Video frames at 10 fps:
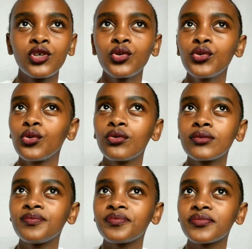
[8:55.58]
you
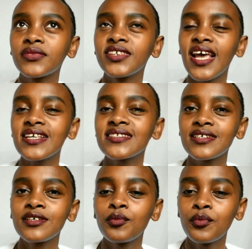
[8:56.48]
know,
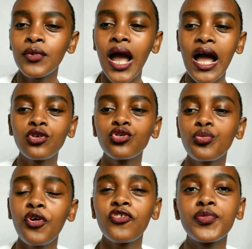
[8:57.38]
just a
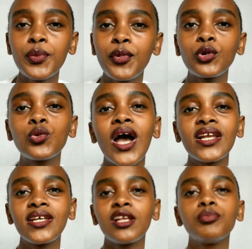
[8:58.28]
group of people who
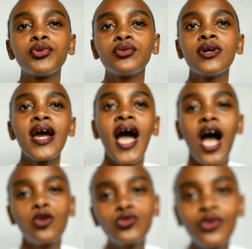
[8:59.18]
can help you
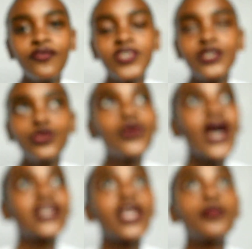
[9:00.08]
out of it, who
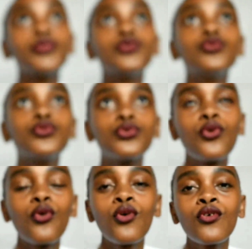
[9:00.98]
can help you
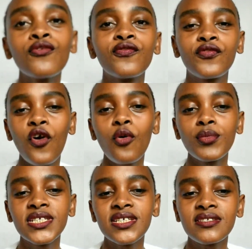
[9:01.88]
grow
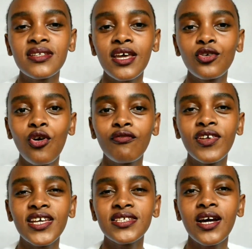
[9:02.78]
from it, instead
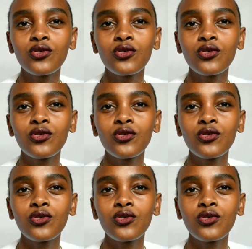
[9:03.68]
of getting